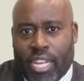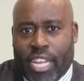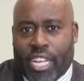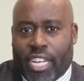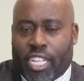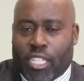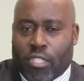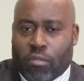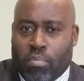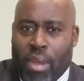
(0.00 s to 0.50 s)
in
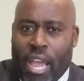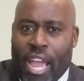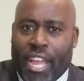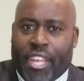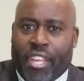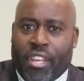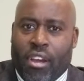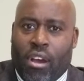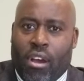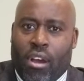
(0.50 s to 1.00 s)
his
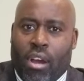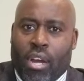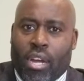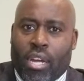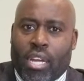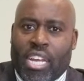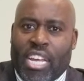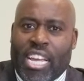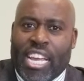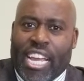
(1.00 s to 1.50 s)
backyard
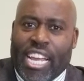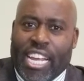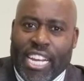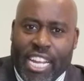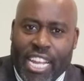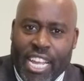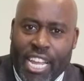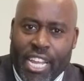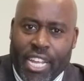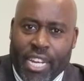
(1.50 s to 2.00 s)
and
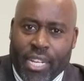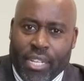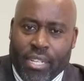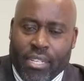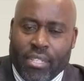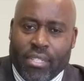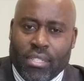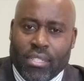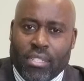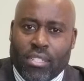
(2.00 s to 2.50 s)
hid
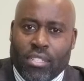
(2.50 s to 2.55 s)
it.